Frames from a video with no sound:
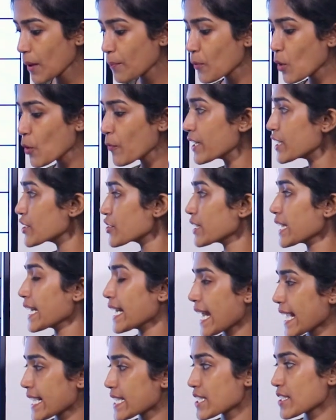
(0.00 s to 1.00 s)
Moving to the
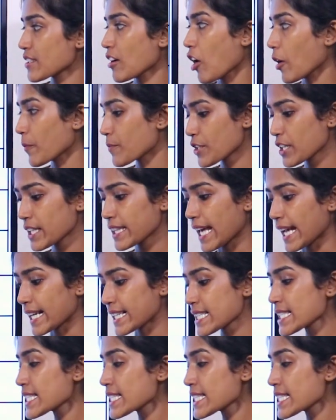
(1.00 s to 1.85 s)
next option, that